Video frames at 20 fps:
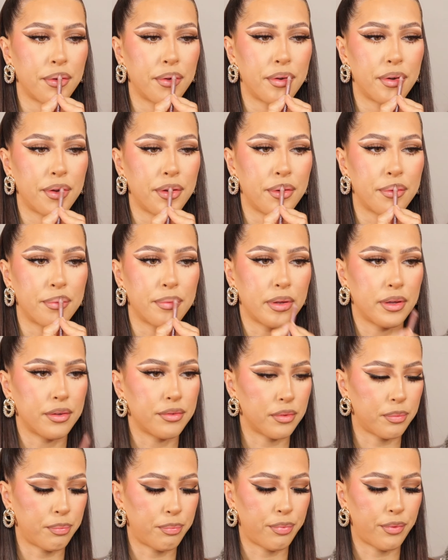Need a bit of
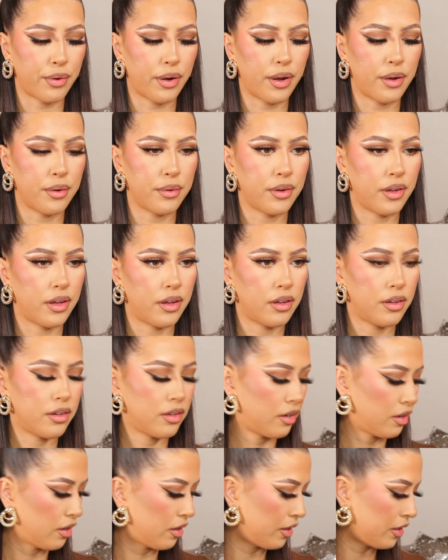a browner
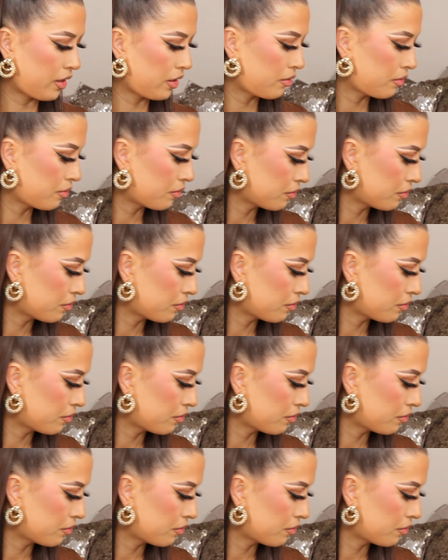line.